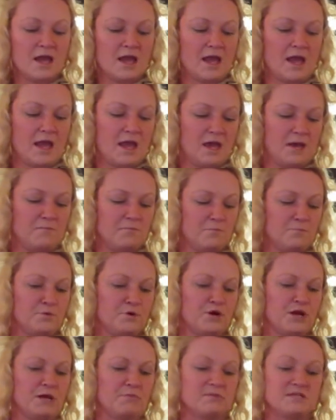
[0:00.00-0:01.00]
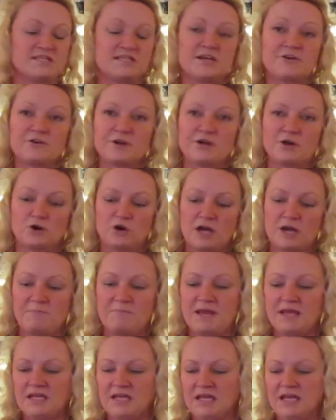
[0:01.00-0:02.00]
and putting material and
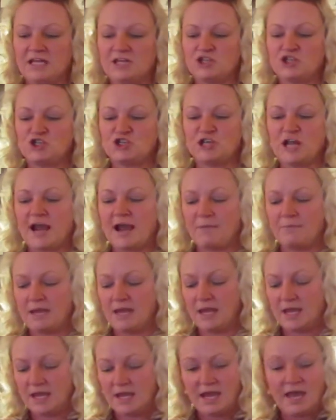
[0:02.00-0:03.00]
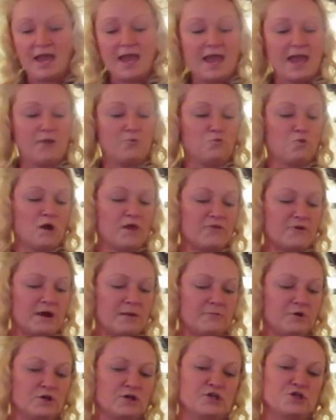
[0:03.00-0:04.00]
making it shabby. And whether
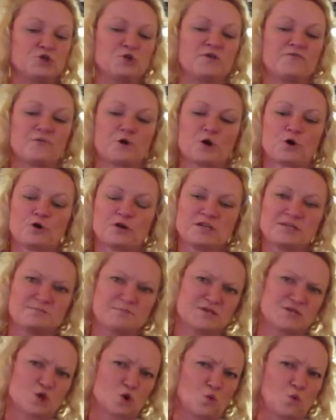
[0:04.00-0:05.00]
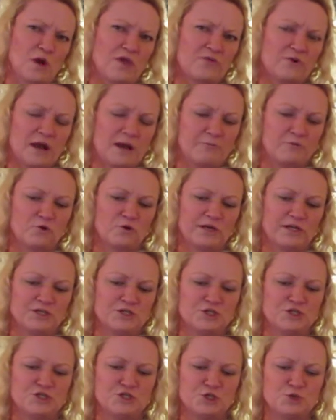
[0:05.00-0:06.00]
I'm going to do it for Christmas or whether I'm going
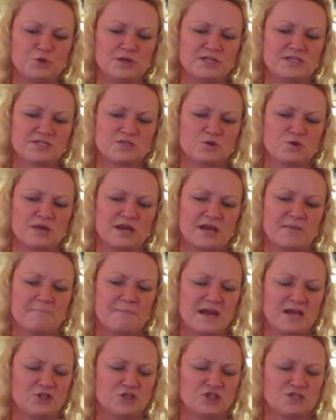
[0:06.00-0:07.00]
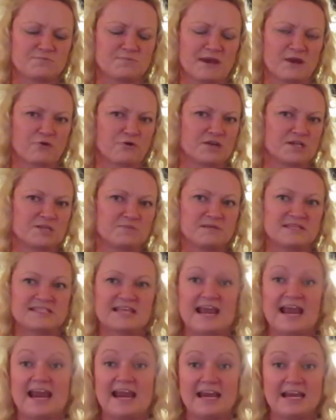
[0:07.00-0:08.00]
to do it so that it matches my Christmas
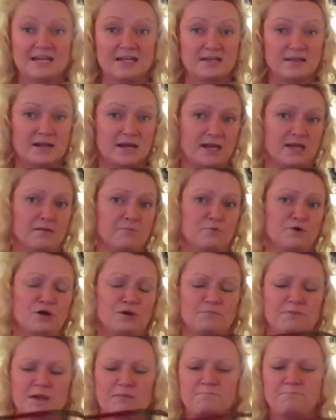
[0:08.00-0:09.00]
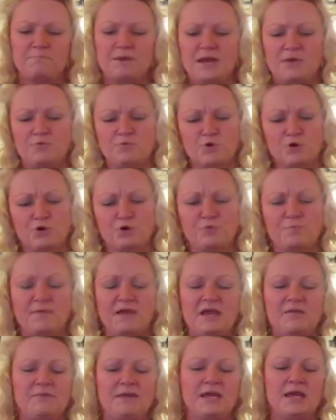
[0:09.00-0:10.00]
and that I can put it in my bedroom
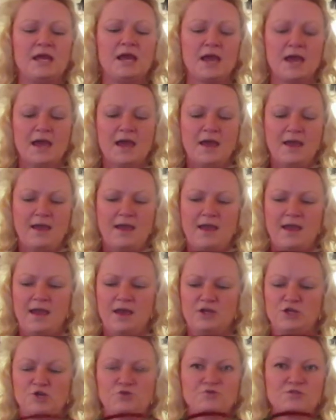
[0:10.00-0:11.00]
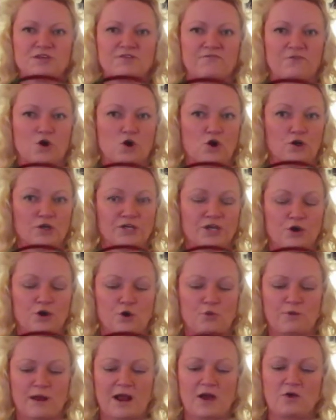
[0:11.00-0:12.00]
maybe and use it for all year
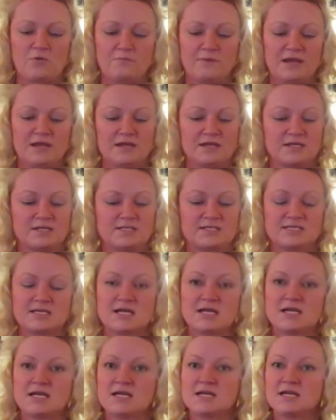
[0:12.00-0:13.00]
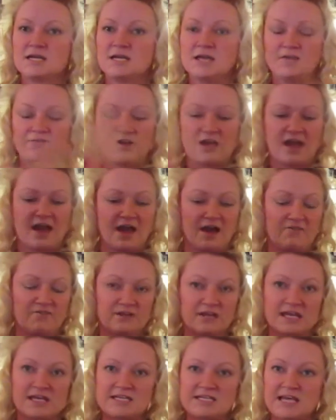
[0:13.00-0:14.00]
round, because if you have
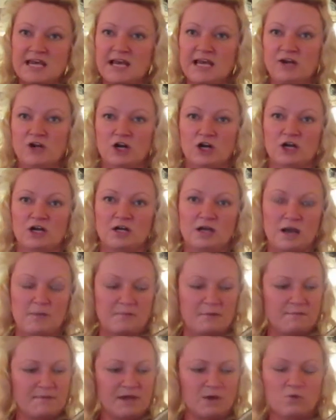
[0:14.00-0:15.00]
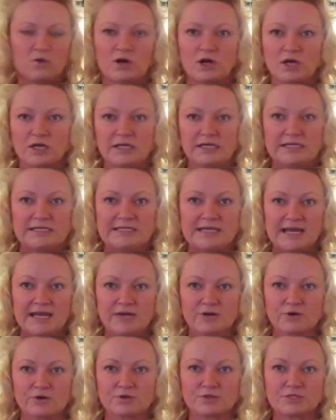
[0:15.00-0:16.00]
a container, I'm a big one on
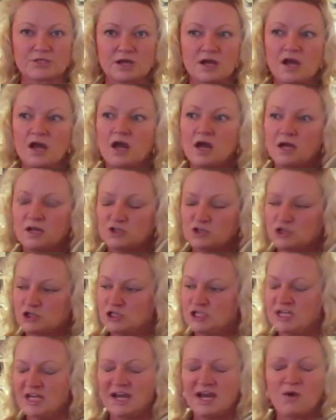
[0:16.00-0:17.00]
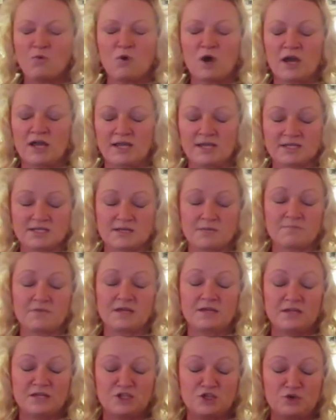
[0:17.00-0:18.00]
containers, DIYing
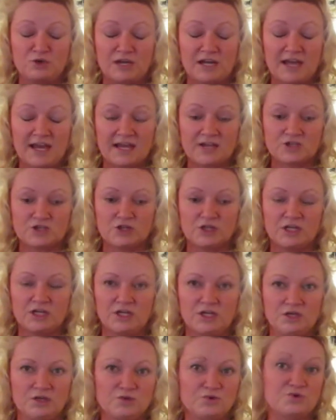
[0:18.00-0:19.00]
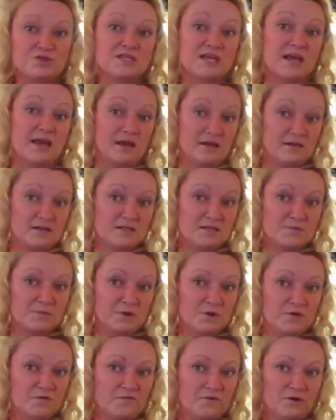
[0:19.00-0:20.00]
something that you can actually use and is
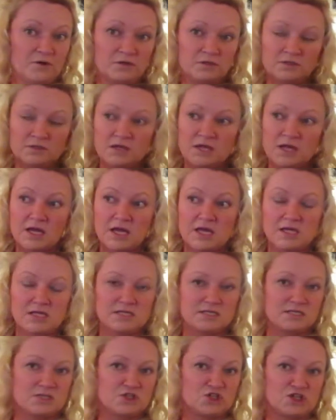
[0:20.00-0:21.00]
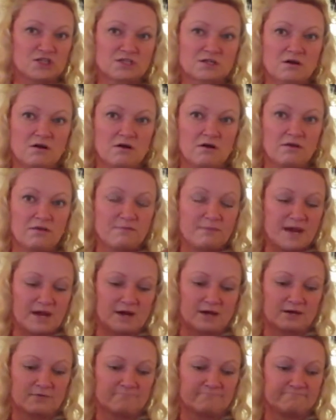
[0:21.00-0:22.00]
beautiful is just all the
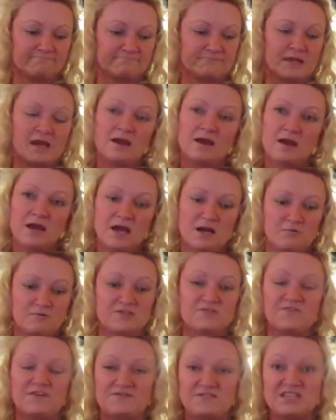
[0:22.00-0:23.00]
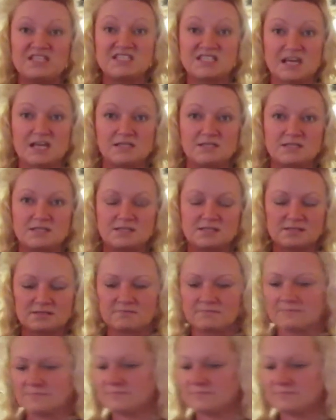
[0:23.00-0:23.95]
better. And it was 50 cents.